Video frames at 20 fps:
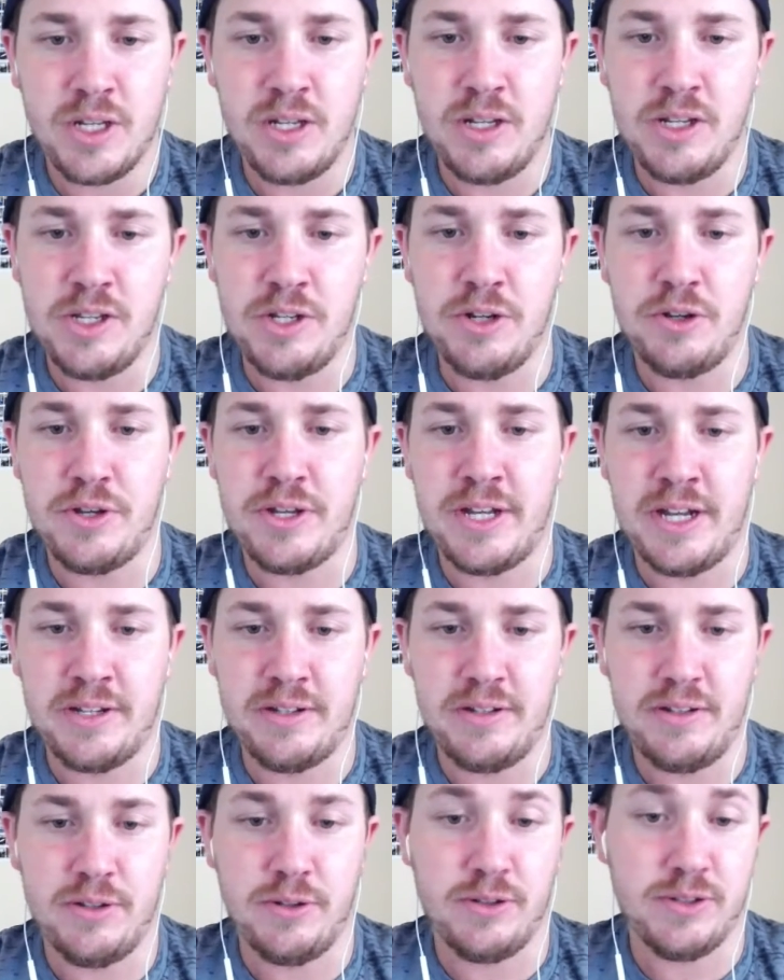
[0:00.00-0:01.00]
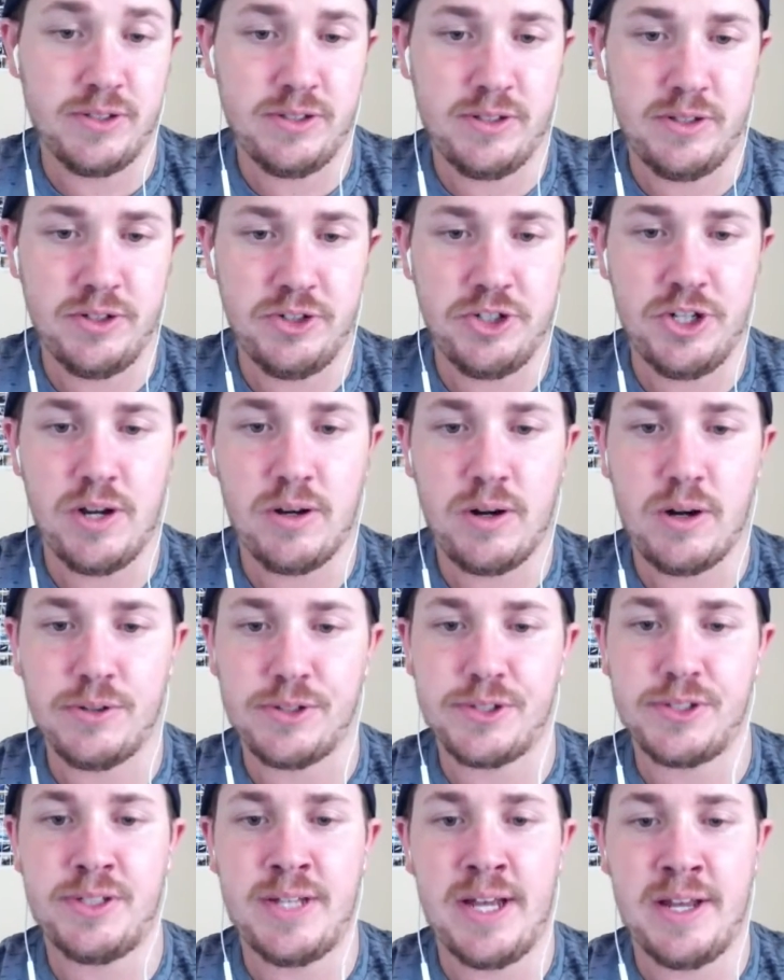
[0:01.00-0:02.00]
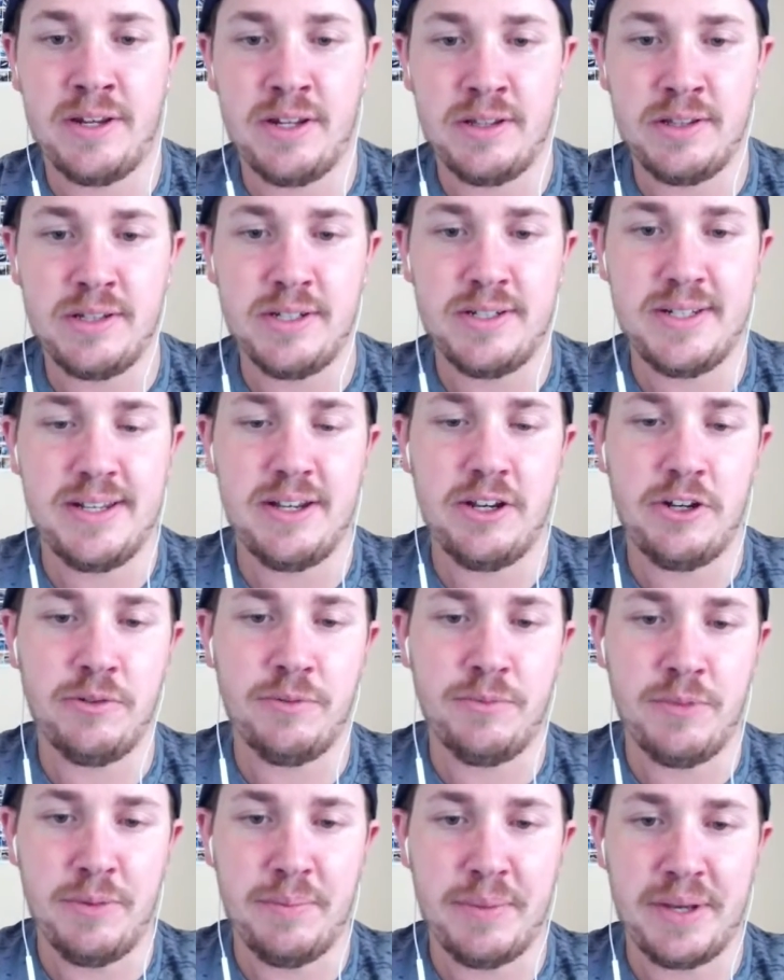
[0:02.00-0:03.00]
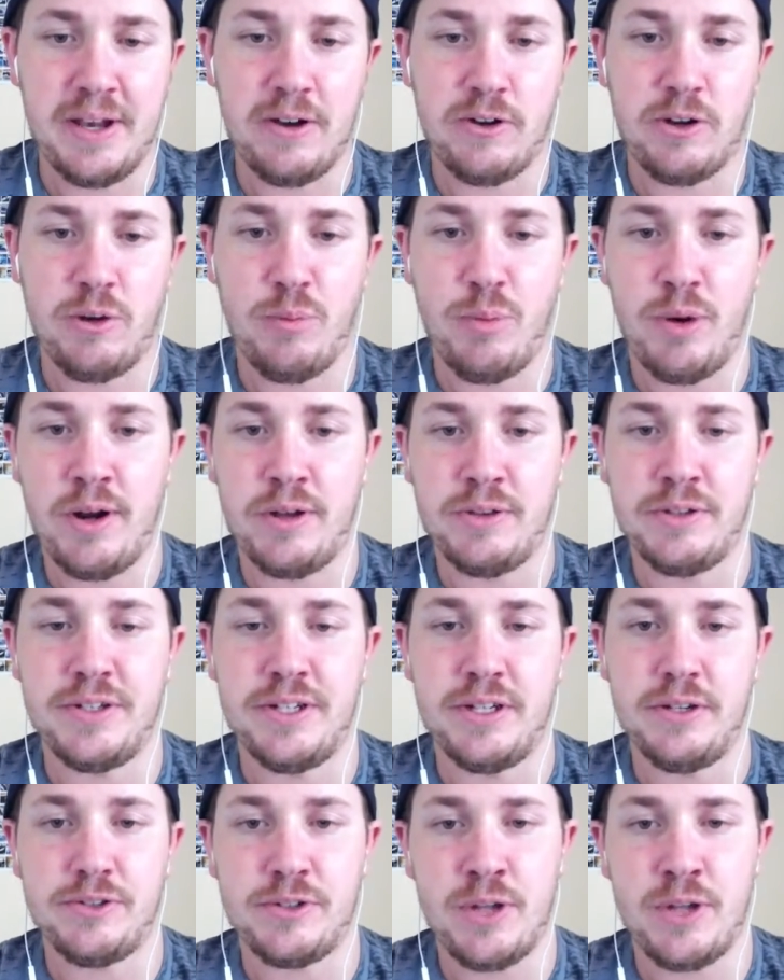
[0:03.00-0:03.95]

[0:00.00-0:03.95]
You know, there's Giancarlo Stanton on the DL and Miguel Cabrera on the DL.